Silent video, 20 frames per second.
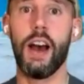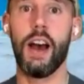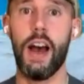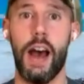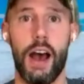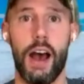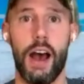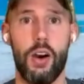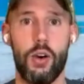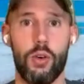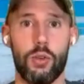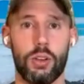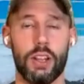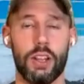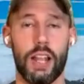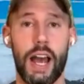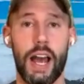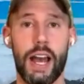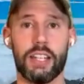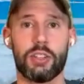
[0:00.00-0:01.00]
out.
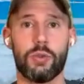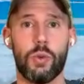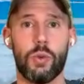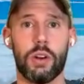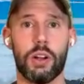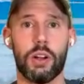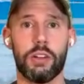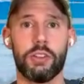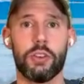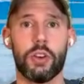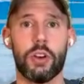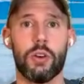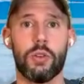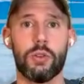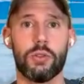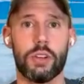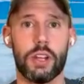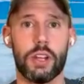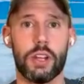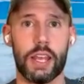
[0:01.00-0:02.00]
Last one on your
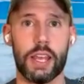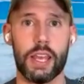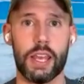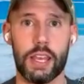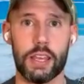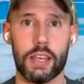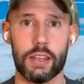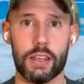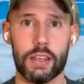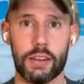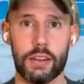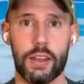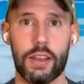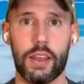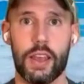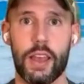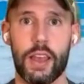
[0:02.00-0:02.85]
own. In,